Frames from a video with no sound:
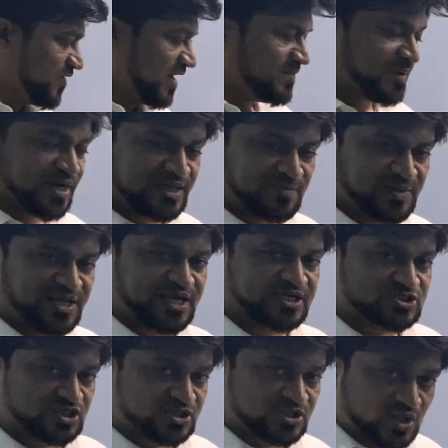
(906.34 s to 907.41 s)
find
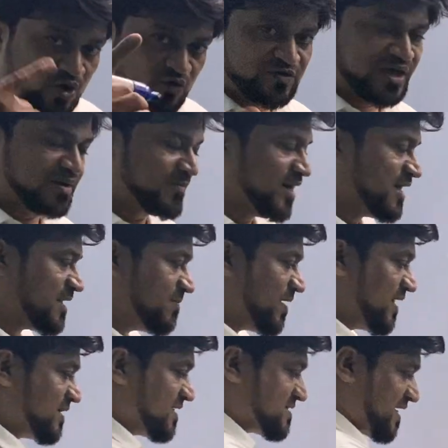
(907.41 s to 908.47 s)
multiplication. Now we are
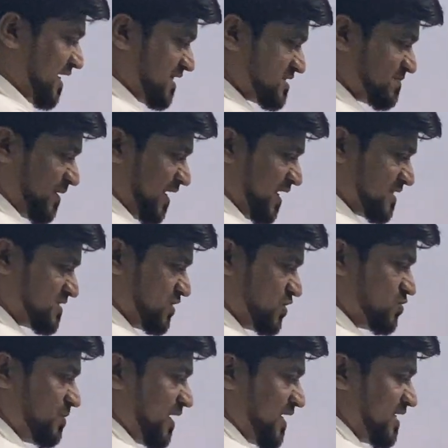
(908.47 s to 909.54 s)
multiplying the signs. Minus
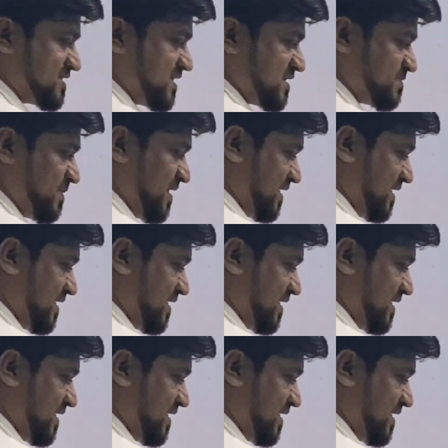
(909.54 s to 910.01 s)
into minus is